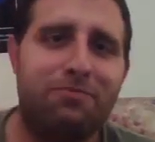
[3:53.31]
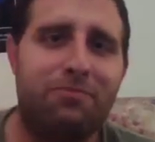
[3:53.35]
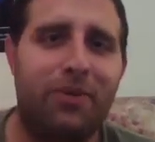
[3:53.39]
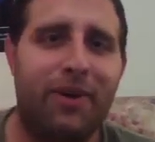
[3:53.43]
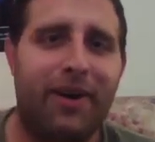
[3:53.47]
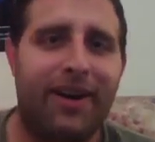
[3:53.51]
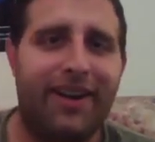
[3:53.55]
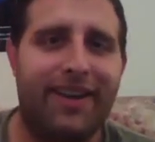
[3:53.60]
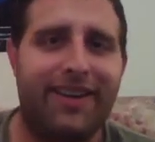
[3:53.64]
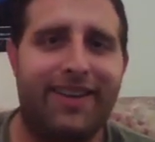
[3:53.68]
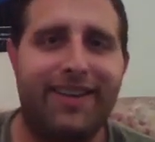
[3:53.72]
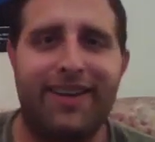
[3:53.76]

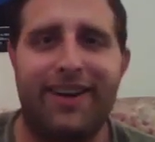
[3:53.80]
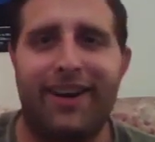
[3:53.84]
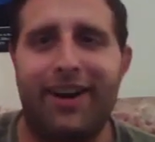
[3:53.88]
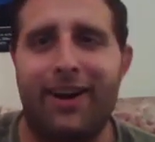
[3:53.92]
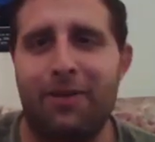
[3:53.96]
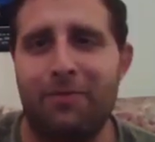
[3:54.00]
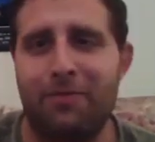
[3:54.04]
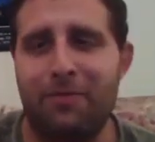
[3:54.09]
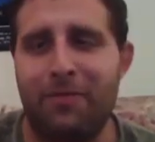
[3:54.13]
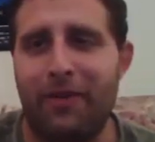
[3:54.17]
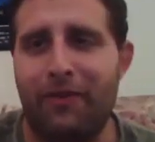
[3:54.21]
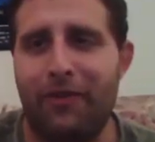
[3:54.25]
But
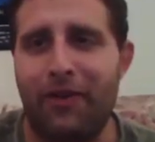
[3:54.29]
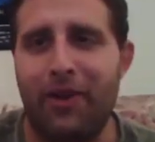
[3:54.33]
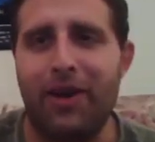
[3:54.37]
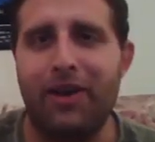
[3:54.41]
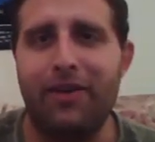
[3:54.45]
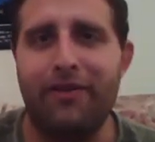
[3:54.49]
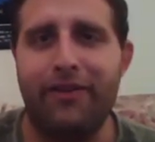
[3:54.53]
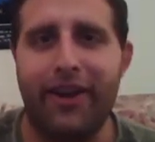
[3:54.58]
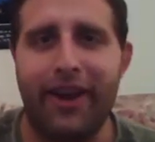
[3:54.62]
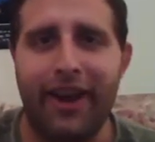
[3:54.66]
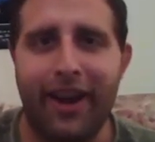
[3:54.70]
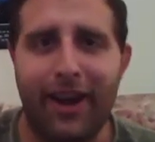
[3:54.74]
if you
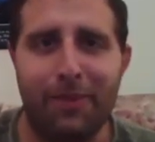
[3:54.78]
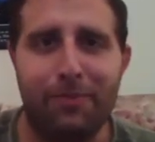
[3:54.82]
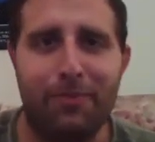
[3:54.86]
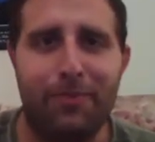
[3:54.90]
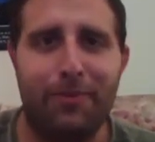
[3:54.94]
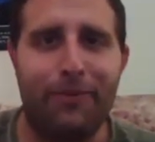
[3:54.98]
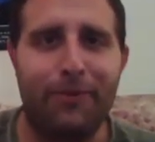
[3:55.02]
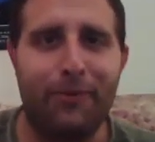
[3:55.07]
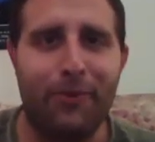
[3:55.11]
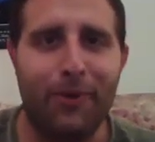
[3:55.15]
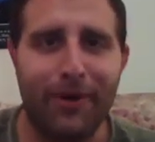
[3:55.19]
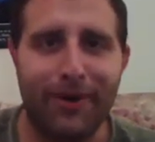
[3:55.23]
have an
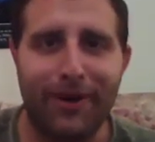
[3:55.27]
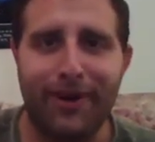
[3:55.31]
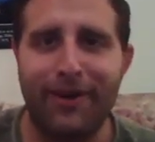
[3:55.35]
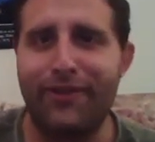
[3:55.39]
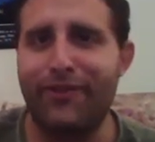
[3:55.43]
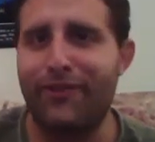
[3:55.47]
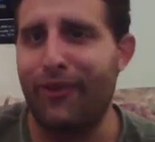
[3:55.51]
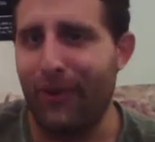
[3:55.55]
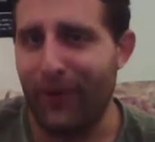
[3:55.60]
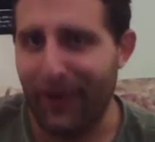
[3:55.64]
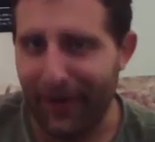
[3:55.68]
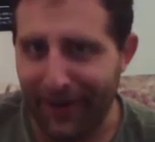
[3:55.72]
ape working
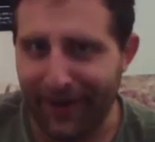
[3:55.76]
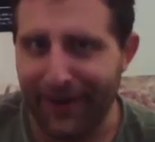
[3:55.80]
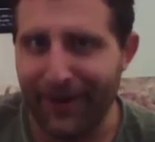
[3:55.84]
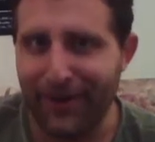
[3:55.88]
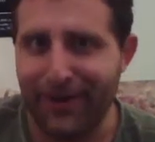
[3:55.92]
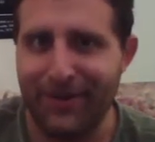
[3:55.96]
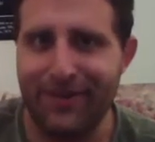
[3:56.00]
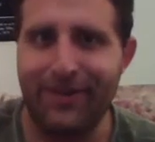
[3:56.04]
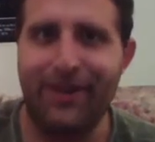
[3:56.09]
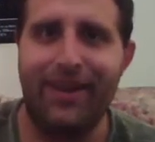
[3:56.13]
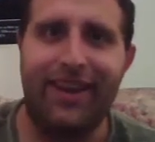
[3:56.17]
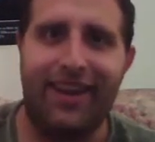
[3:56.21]
for
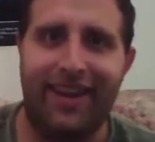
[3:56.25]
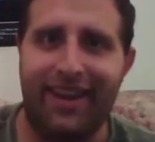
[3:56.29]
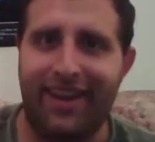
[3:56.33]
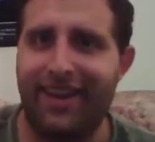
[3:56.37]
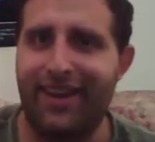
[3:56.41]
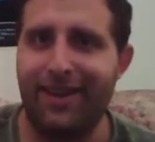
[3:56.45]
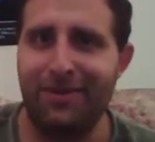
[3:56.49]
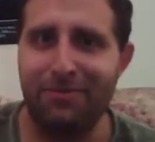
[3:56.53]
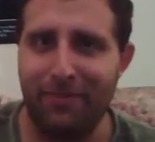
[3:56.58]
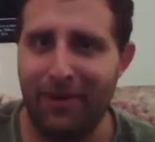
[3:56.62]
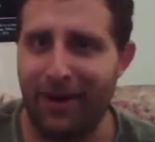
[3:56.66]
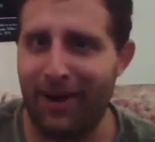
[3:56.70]
you, he
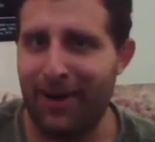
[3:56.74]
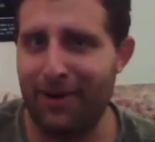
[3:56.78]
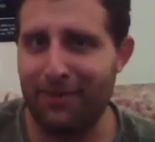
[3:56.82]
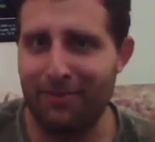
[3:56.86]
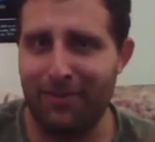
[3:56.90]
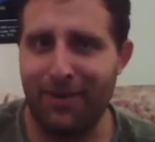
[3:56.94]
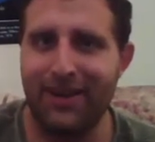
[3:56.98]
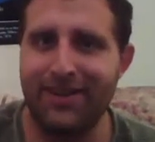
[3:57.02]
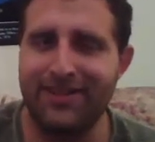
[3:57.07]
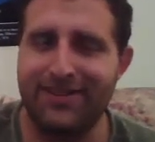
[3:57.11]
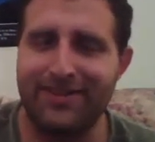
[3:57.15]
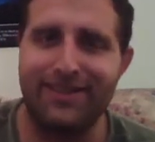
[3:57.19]
can be your
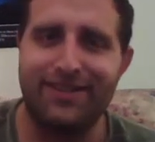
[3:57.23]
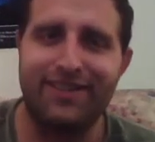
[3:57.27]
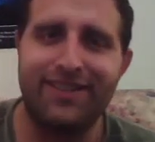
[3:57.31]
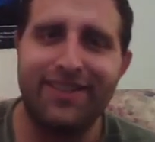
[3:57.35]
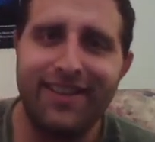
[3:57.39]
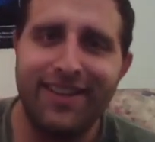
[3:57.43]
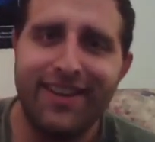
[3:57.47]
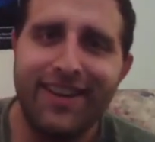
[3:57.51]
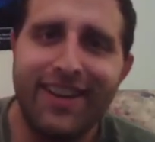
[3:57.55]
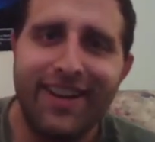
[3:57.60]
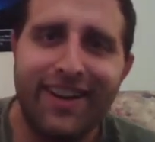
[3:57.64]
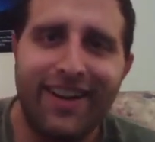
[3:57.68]
muscle.
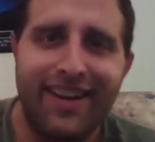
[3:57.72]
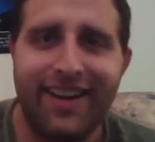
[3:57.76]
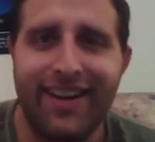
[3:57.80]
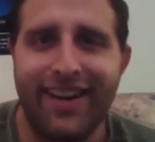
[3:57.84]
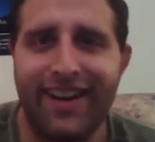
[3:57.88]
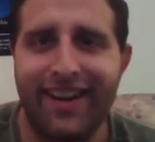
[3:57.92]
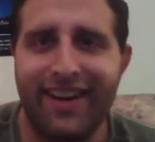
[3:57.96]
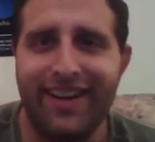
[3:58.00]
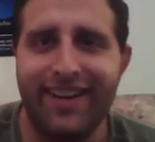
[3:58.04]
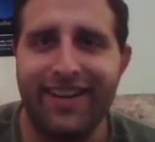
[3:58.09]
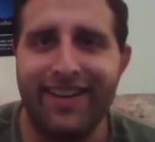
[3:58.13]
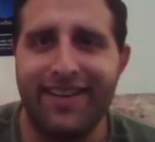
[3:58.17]

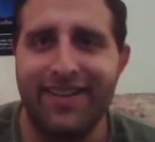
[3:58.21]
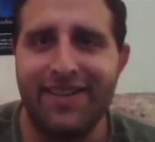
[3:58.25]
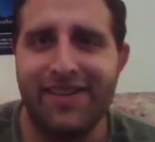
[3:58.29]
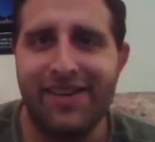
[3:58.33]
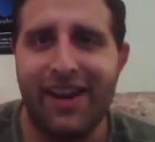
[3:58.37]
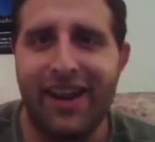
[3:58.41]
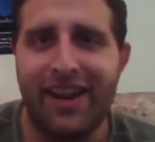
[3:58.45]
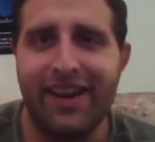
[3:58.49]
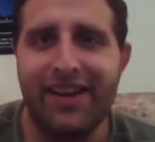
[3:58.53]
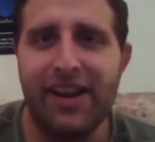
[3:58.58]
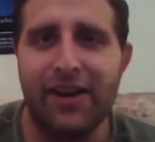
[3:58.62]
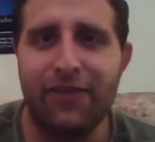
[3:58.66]
And
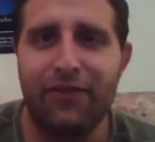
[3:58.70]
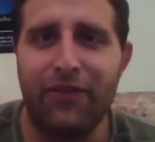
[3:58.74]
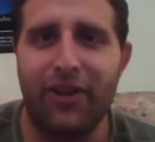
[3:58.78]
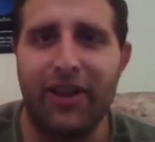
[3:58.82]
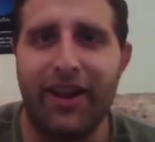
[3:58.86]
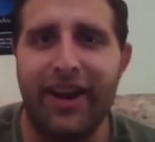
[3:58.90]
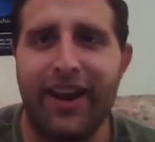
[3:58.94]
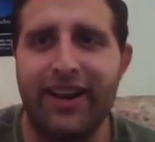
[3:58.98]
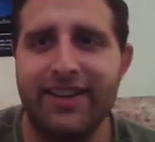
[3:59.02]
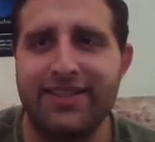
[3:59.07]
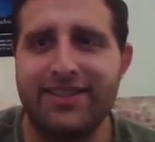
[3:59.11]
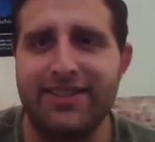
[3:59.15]
he
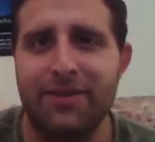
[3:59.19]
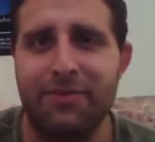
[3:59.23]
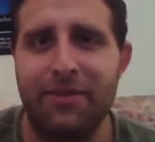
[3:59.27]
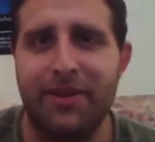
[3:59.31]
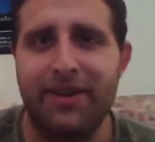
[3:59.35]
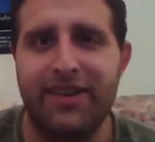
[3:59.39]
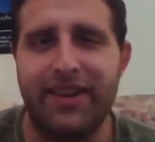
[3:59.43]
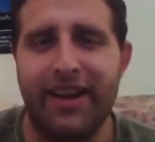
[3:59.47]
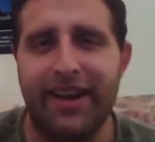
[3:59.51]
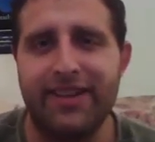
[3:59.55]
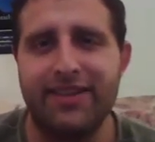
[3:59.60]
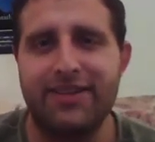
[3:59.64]
definitely has some
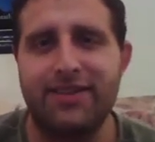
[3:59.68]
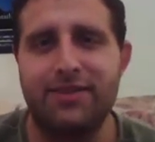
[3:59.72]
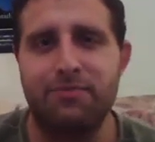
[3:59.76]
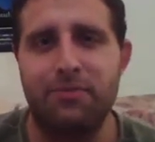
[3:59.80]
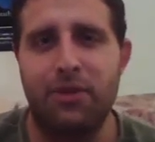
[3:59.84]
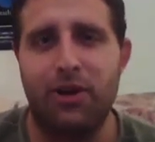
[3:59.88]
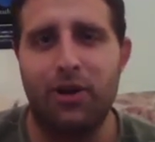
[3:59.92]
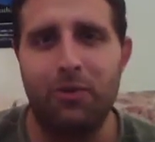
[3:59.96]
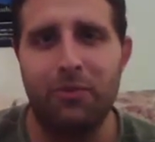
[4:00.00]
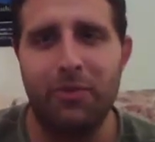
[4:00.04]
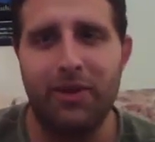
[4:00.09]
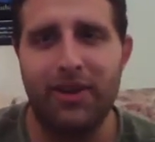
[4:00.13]
intense
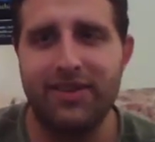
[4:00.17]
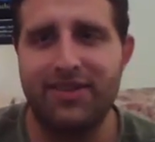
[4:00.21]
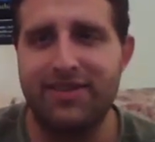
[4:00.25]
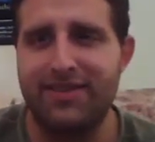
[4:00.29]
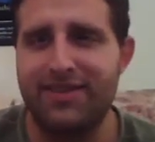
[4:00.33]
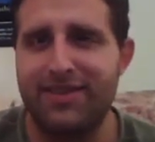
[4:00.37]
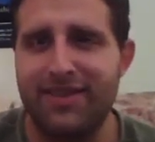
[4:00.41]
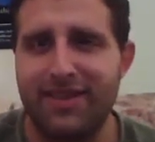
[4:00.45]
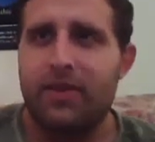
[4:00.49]
moments.